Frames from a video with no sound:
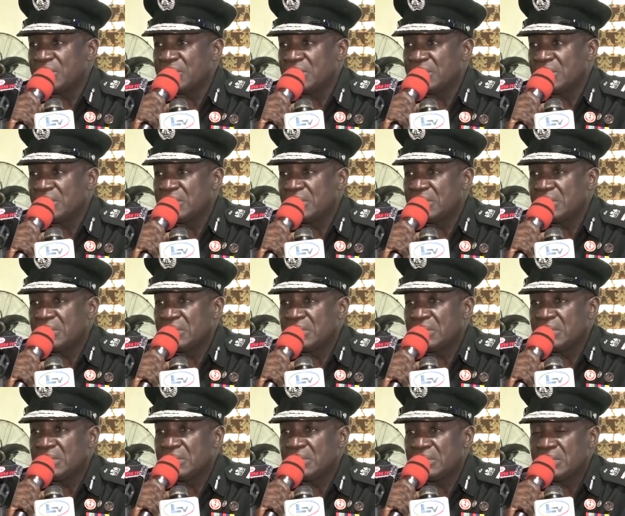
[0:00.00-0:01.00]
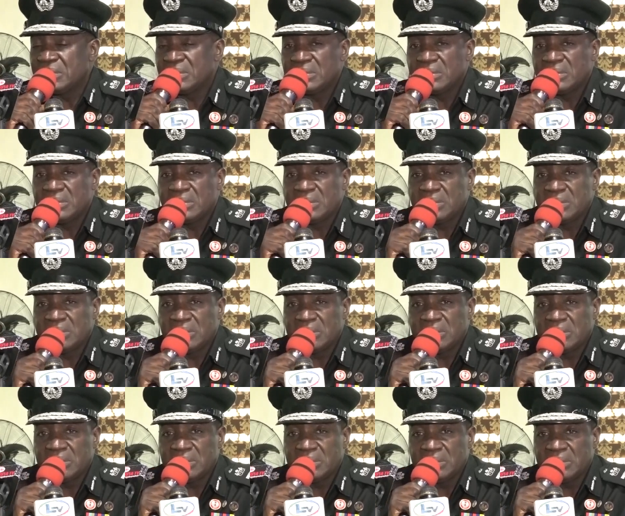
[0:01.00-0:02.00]

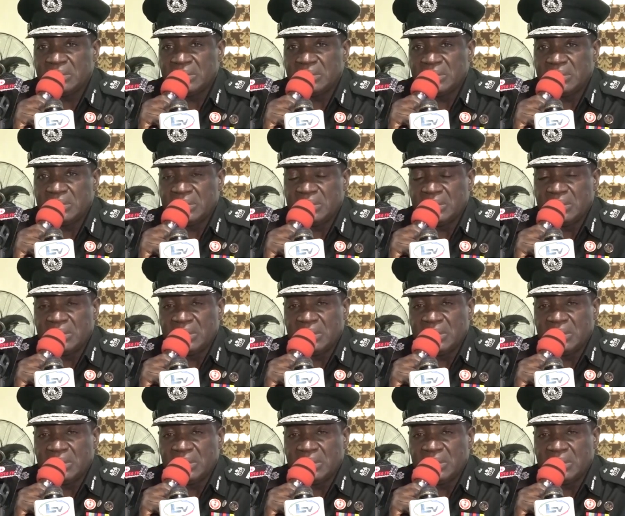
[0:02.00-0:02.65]
No one is speaking in this clip.